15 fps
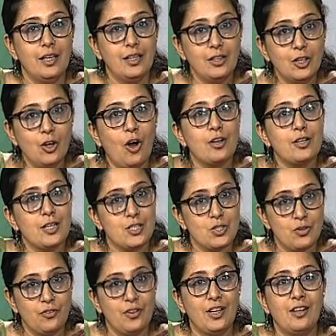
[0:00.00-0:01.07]
in the
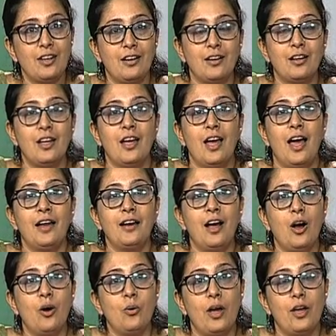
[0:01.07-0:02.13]
context of India and
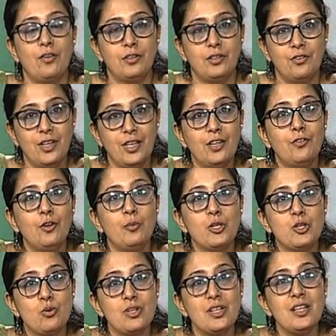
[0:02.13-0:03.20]
how the reader will
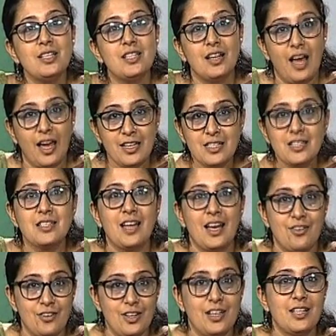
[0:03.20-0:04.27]
be totally delighted
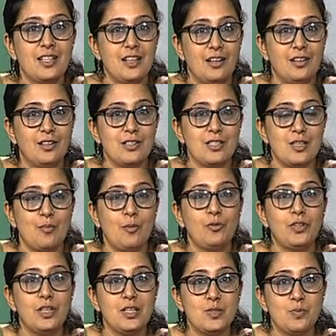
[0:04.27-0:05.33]
at reading some
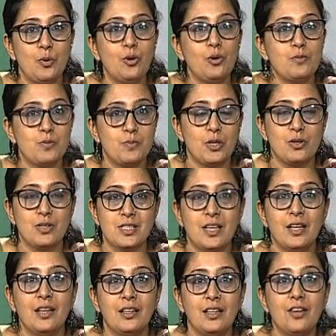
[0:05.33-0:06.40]
of these poems because
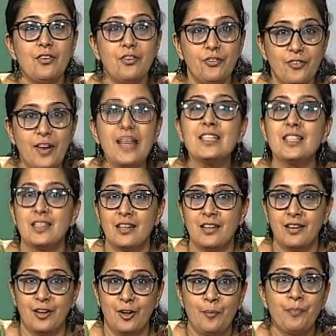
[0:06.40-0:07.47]
they reflect in
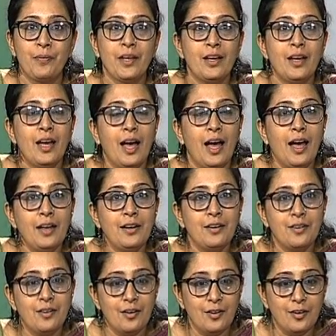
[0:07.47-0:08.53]
India.
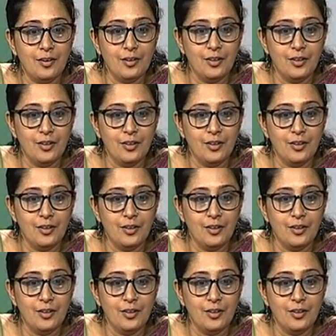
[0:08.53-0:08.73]
And